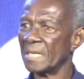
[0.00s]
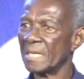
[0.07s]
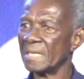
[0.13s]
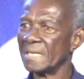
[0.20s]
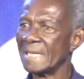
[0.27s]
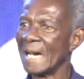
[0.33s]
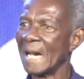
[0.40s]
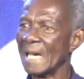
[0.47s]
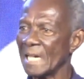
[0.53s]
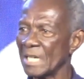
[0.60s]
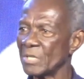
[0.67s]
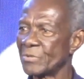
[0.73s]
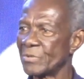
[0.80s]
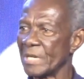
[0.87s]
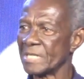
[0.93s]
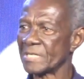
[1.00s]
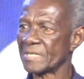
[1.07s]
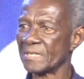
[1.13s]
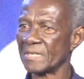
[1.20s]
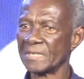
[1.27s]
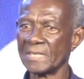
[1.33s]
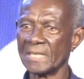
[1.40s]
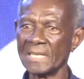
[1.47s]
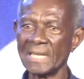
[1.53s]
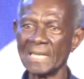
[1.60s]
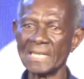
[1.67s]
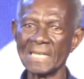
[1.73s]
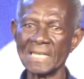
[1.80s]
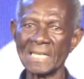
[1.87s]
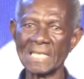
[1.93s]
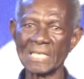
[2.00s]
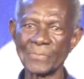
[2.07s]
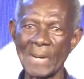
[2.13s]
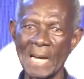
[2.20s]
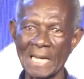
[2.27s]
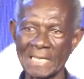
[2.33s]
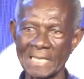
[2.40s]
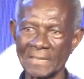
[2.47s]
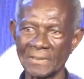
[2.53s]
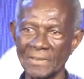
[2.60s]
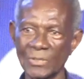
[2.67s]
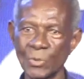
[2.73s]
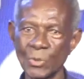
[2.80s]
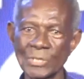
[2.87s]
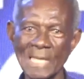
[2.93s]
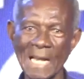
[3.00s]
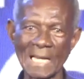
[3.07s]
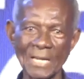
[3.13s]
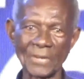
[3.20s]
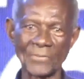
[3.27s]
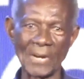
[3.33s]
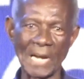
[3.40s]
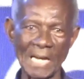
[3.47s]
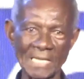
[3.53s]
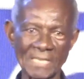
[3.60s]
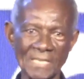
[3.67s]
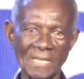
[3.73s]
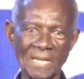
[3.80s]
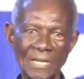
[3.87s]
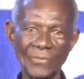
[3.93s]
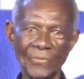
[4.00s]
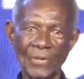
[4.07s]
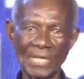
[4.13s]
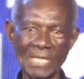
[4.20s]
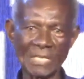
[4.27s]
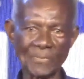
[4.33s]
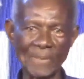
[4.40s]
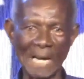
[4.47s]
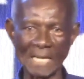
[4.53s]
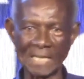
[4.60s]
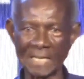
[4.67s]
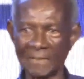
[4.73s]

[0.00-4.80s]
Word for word: their interest in leading this part, to sacrifice for this part,